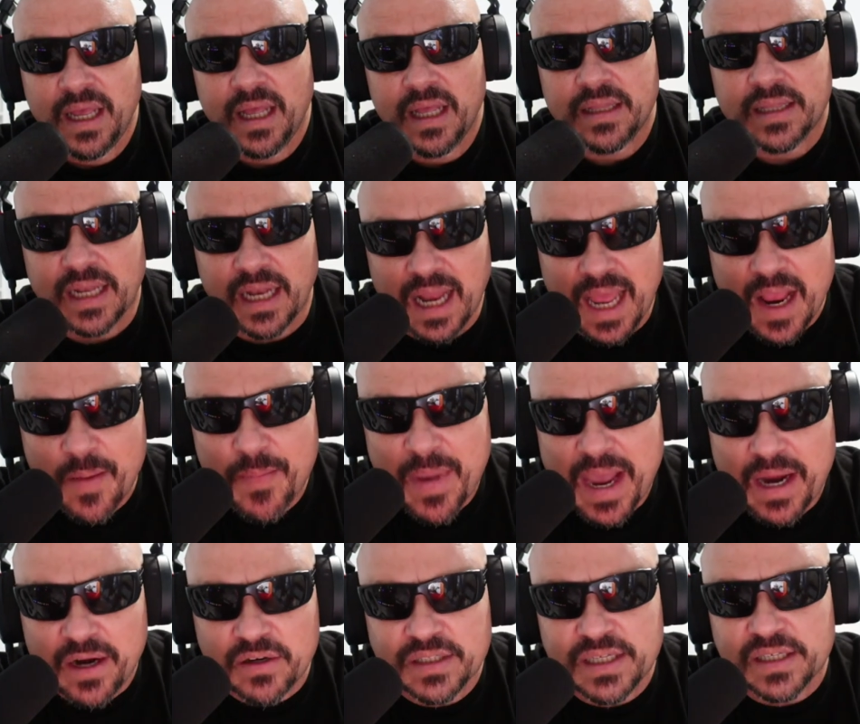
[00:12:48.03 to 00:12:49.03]
the
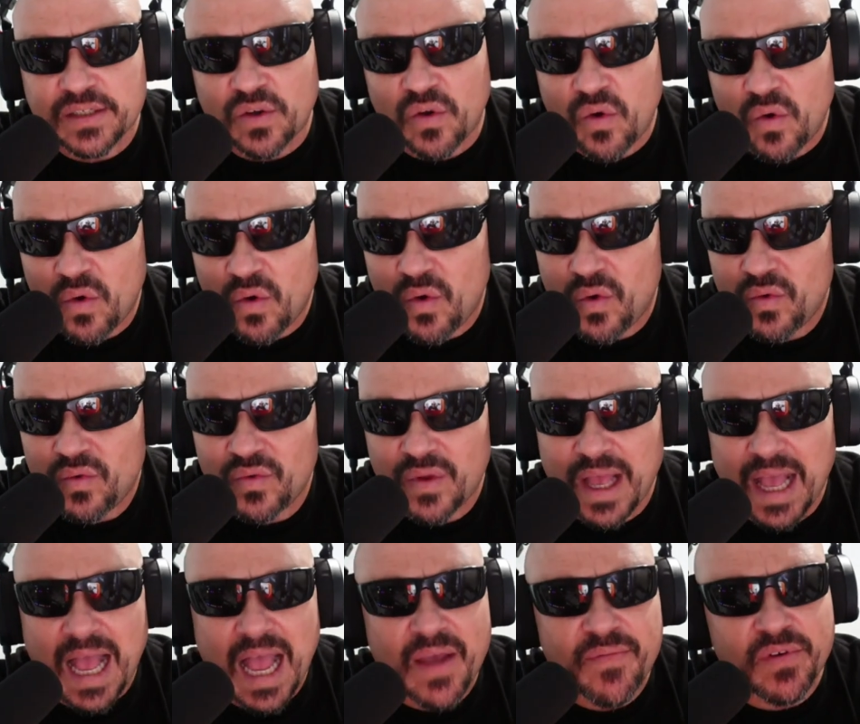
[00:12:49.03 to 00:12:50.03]
linebackers as a whole,
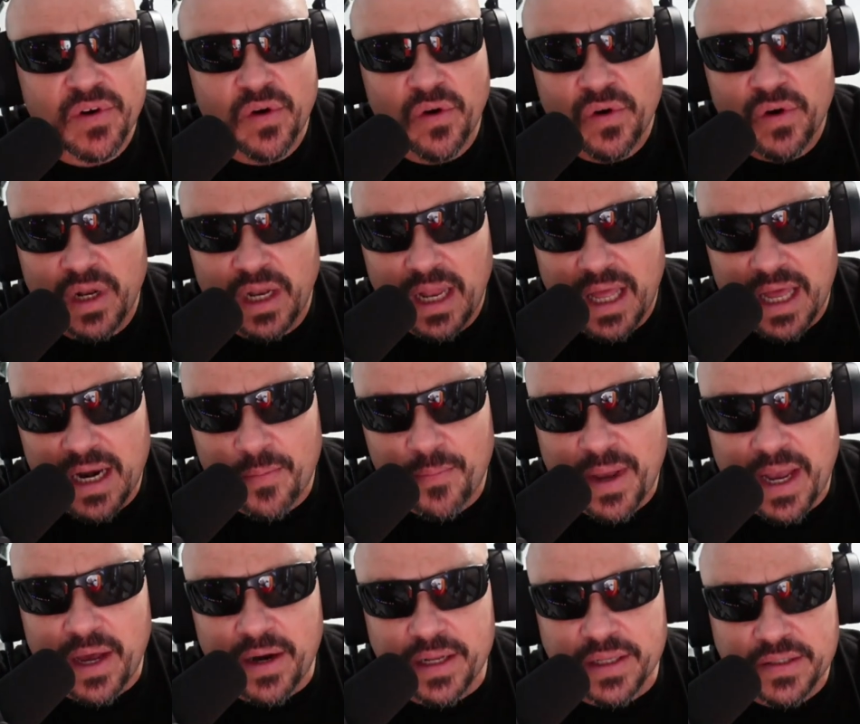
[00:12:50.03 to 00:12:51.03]
haven't heard a lot
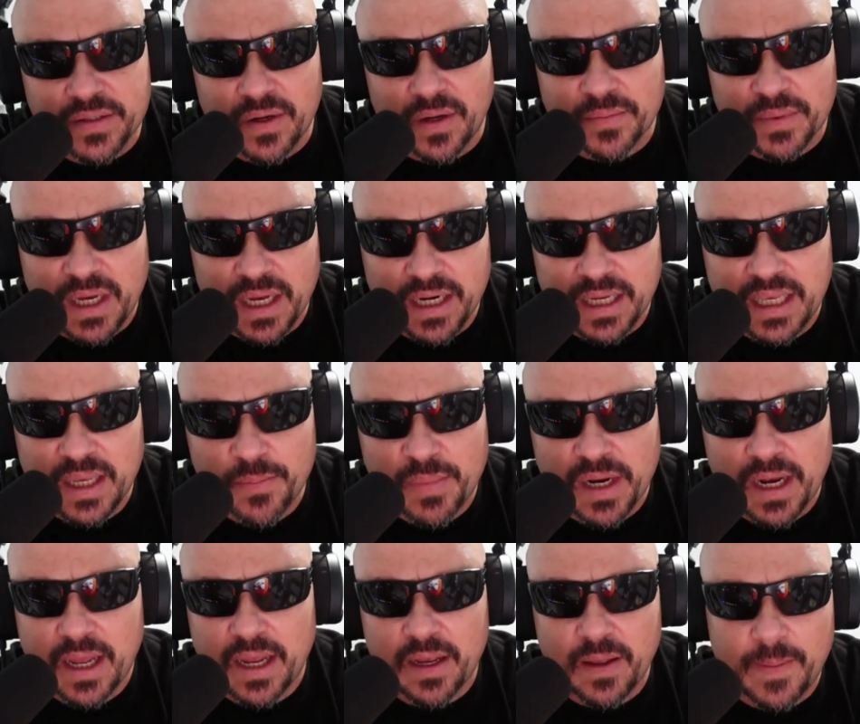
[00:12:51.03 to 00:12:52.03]
about it, so I'm going to keep an
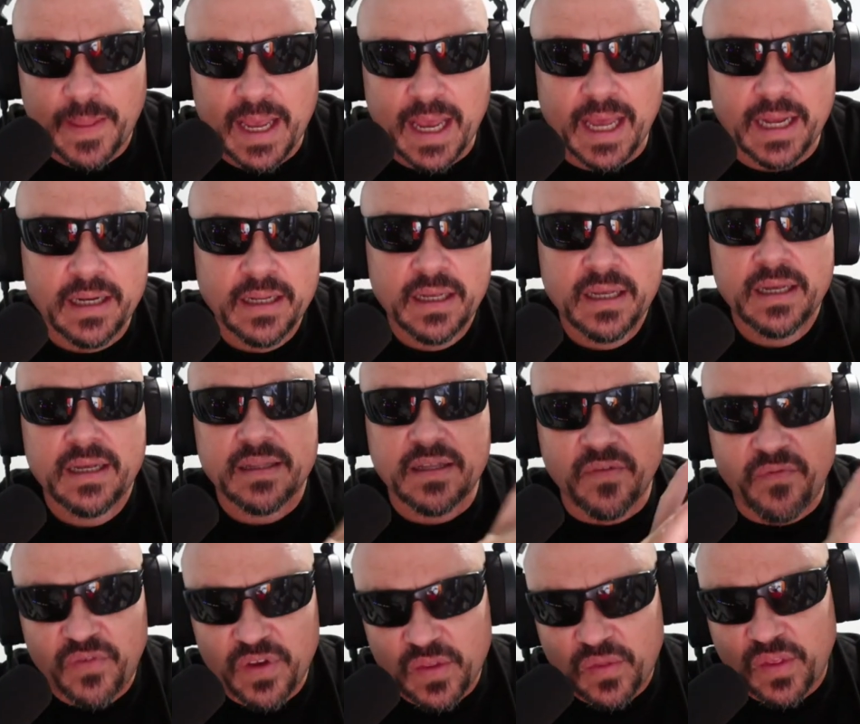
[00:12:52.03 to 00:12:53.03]
eye on that. The
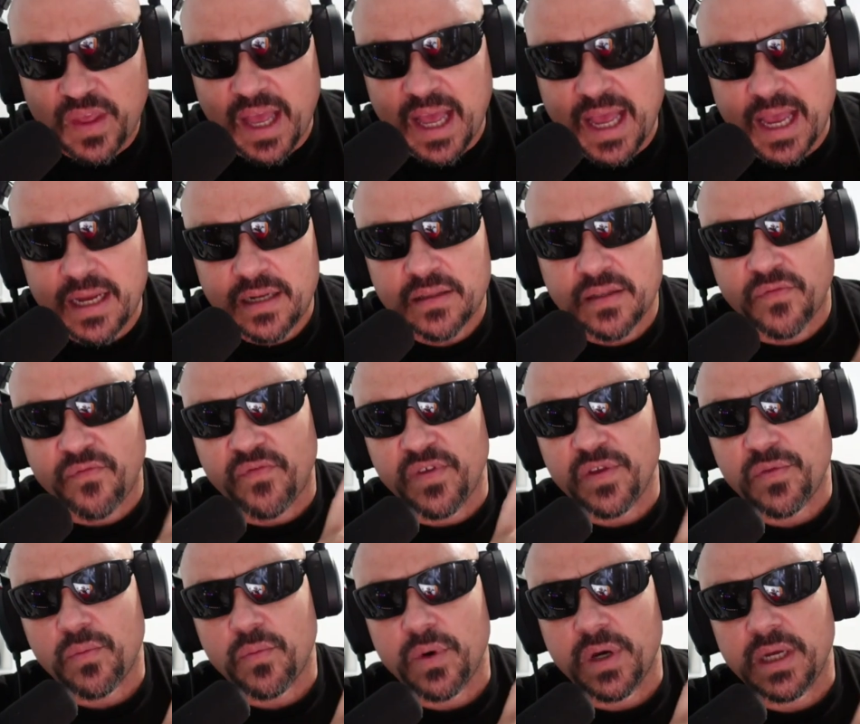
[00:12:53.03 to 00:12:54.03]

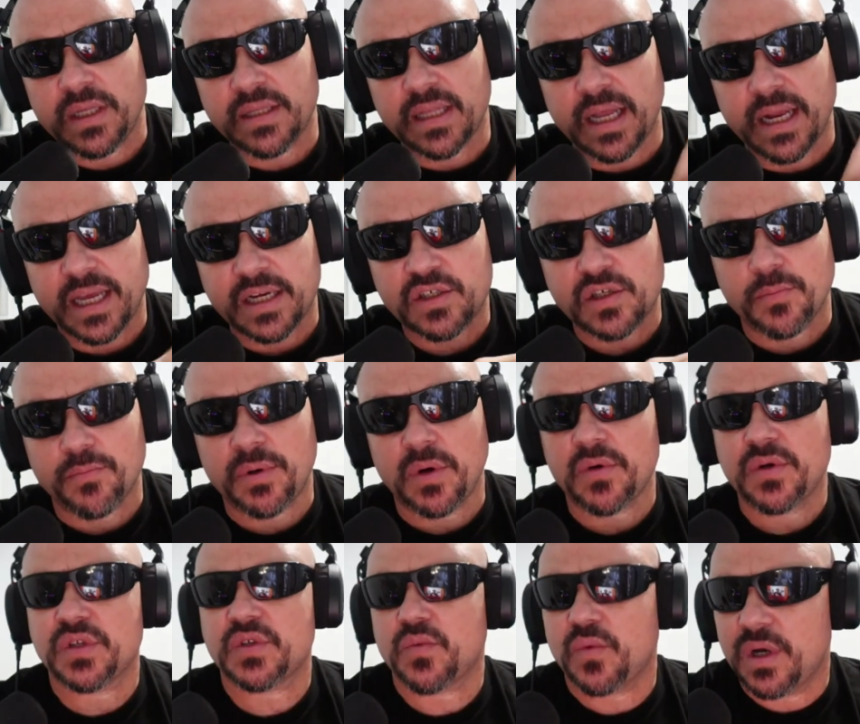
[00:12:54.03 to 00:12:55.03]
fifth one, that extra
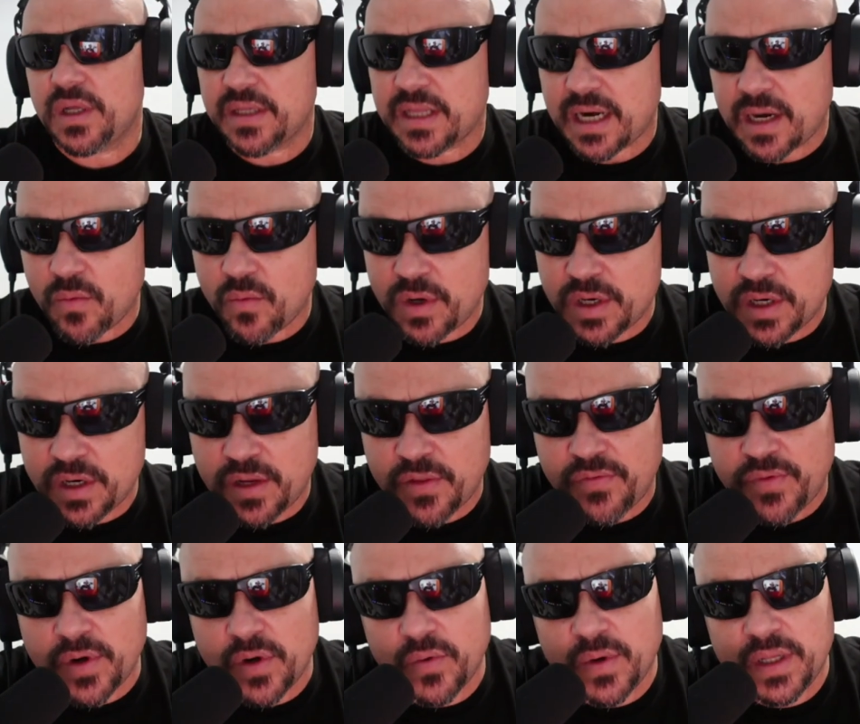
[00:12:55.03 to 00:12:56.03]
bonus one that I wanted to
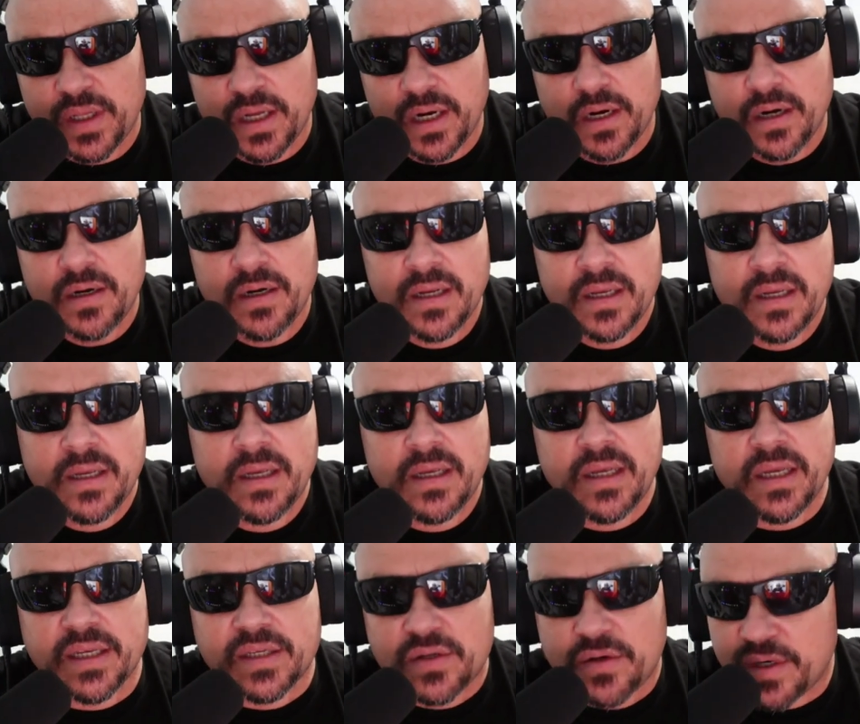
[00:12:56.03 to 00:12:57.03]
throw in there,
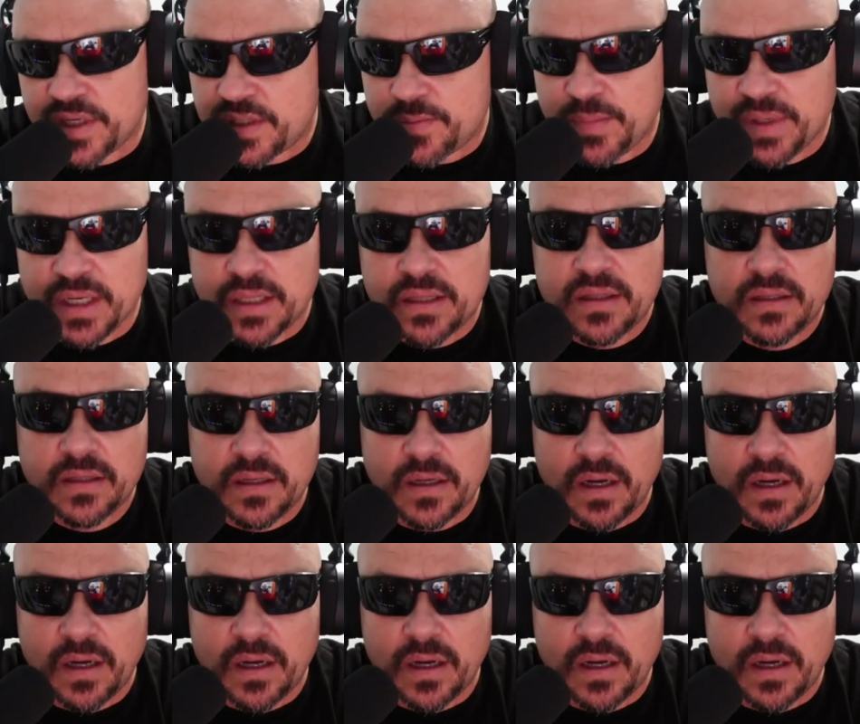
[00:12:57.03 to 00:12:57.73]
is Chris Smith.